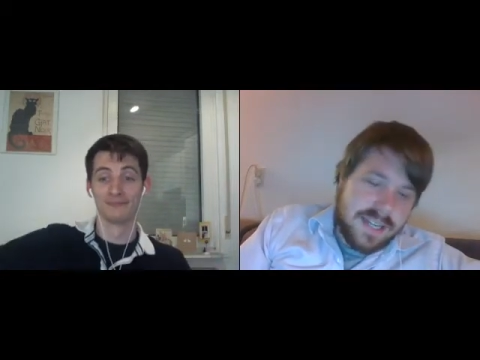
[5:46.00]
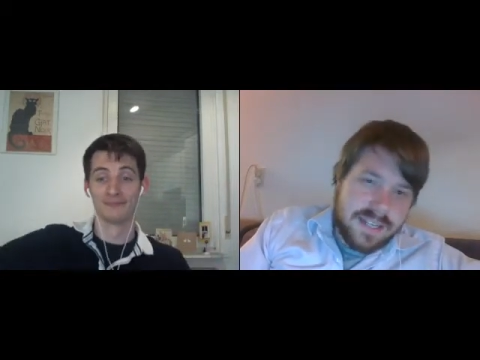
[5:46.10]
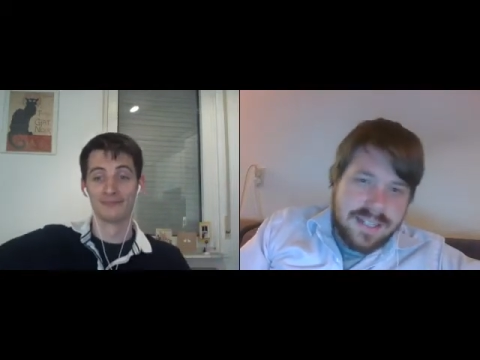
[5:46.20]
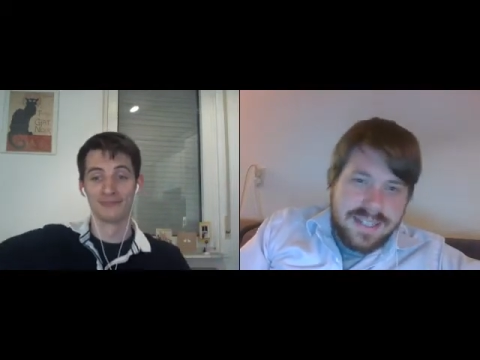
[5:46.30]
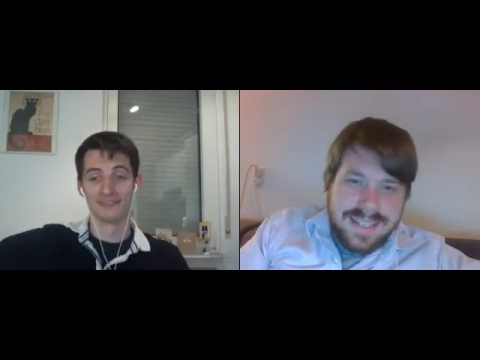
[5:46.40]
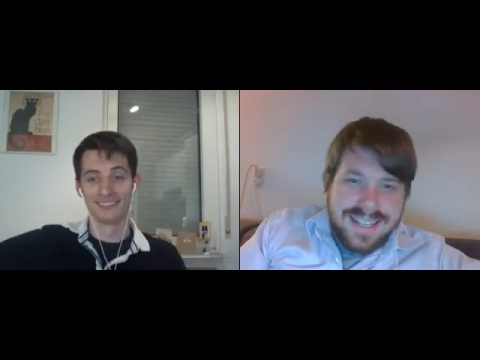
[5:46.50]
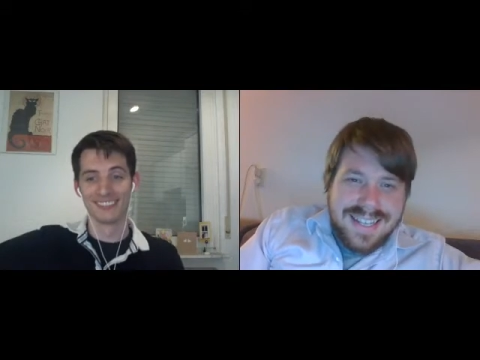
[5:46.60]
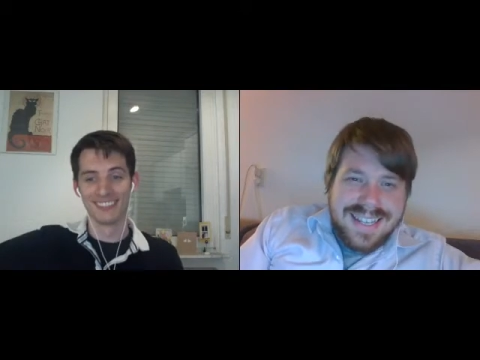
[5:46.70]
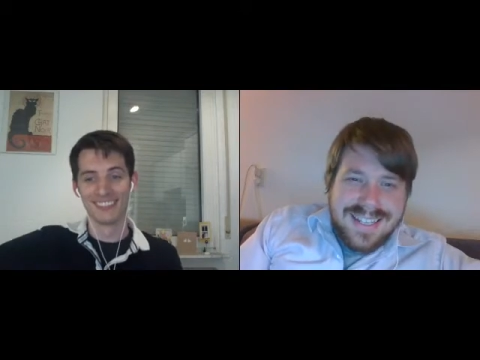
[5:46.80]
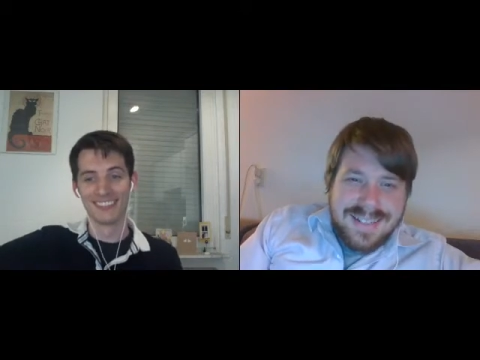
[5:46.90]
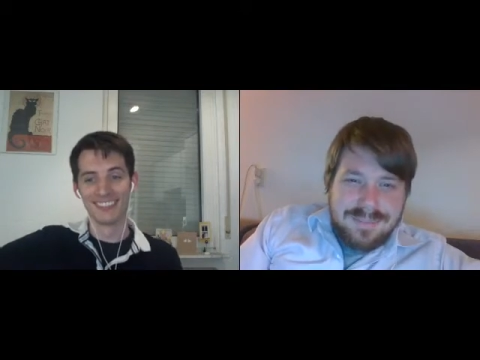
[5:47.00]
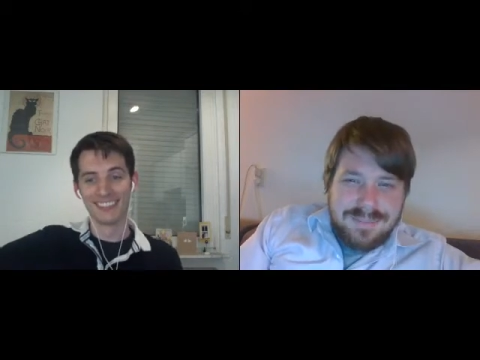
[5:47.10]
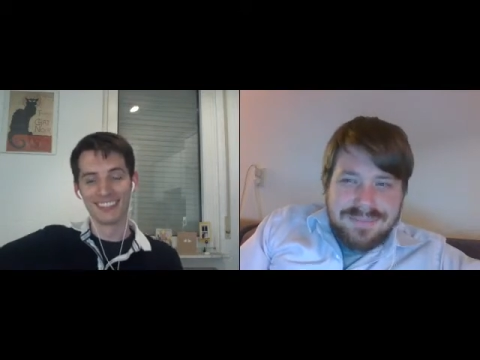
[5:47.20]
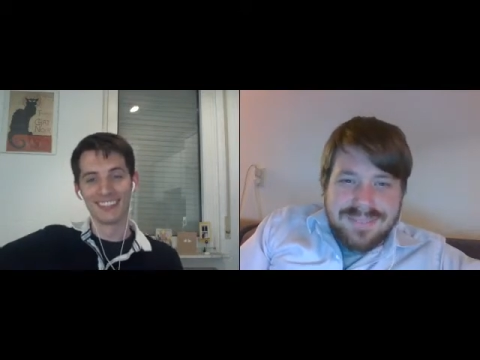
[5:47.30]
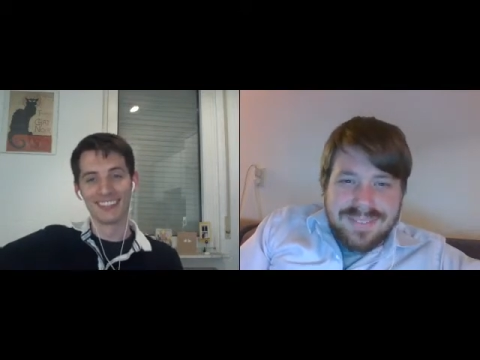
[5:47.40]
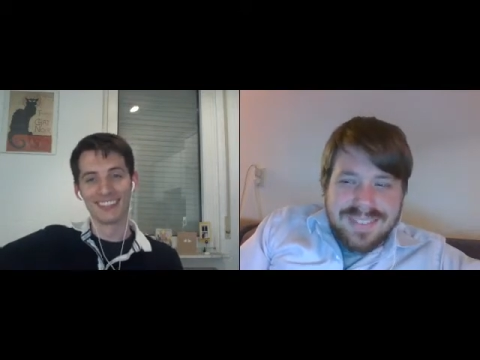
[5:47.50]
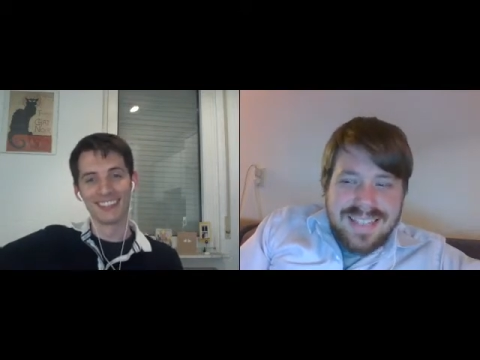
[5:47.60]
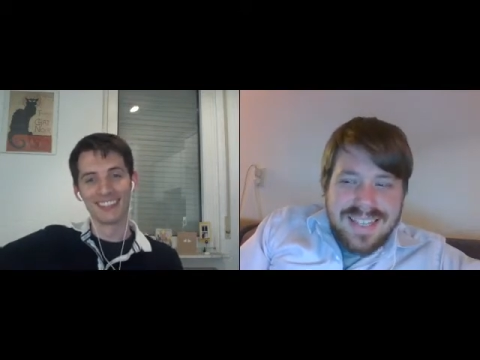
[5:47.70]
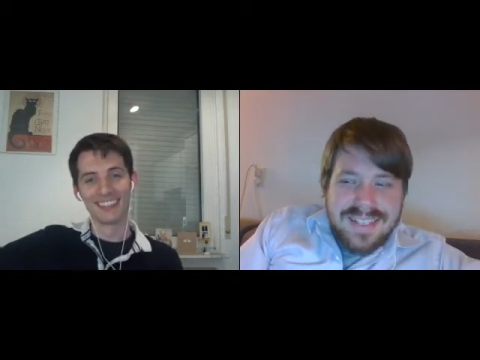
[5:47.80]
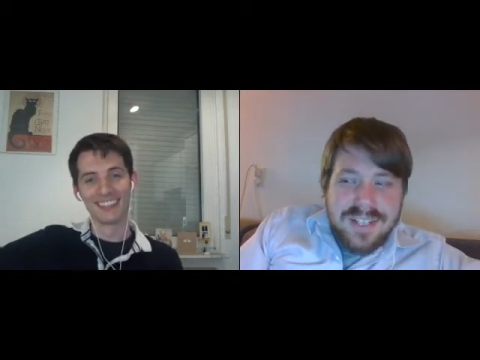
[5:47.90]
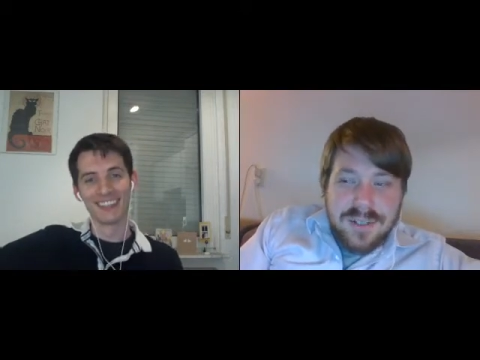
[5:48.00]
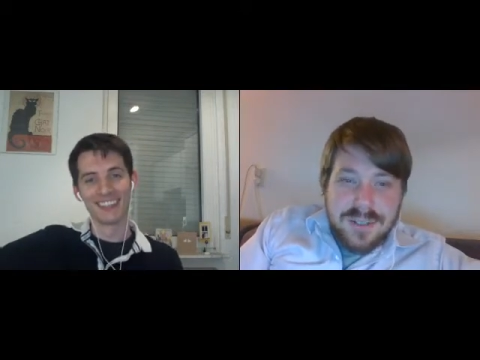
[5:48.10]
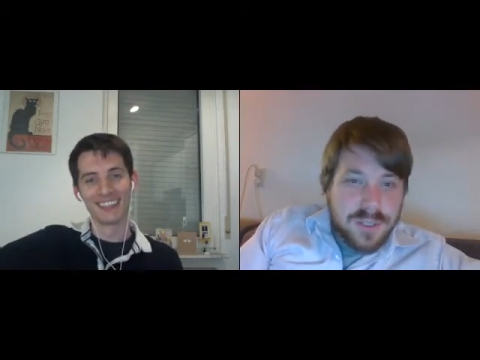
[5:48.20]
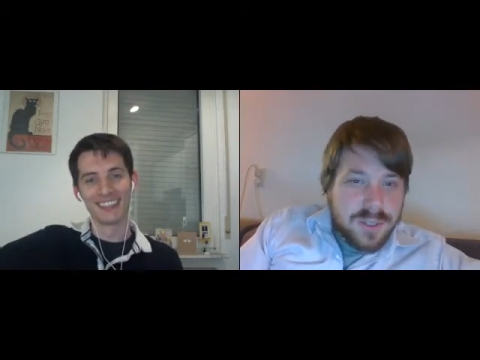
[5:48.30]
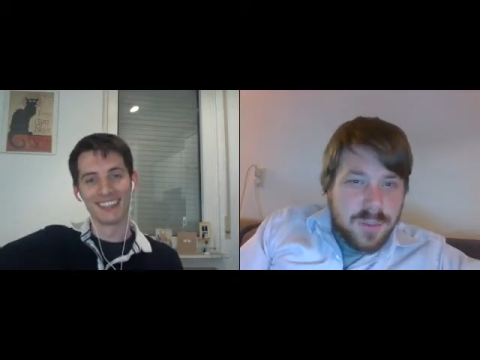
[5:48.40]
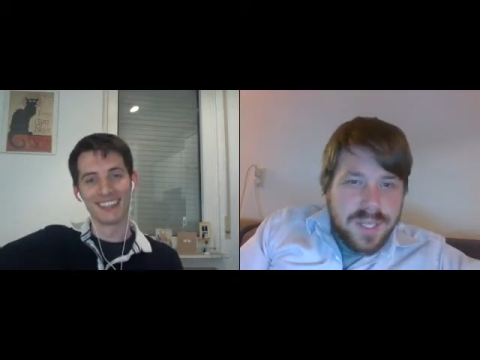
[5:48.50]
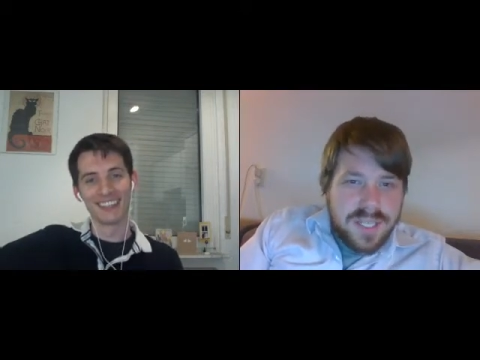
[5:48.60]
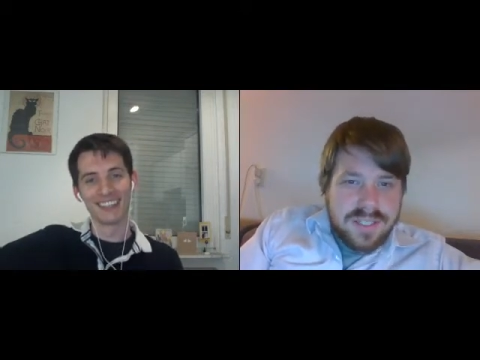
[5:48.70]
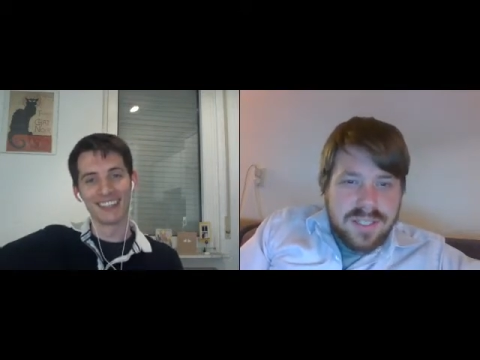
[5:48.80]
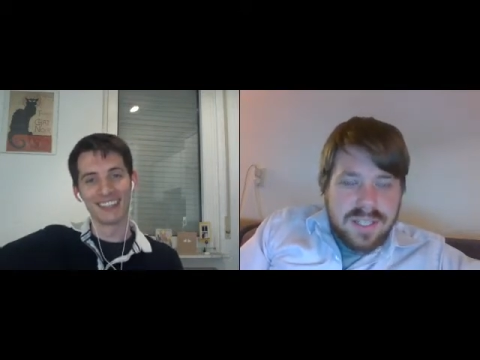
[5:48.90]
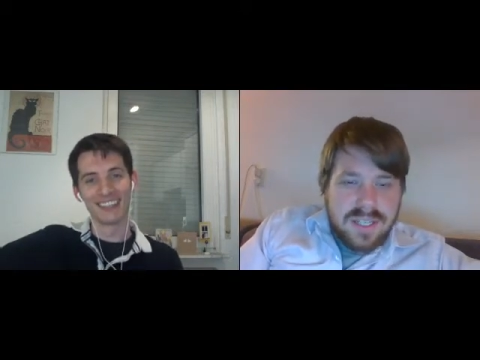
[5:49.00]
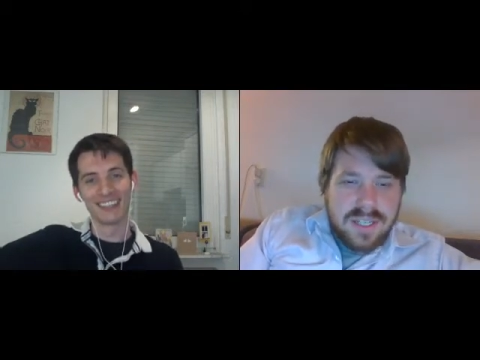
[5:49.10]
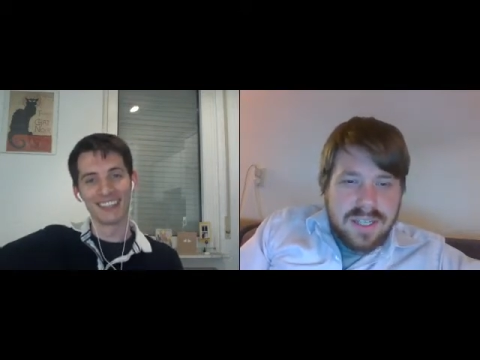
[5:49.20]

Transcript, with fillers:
Speaker 1: exactly. So during the weekends,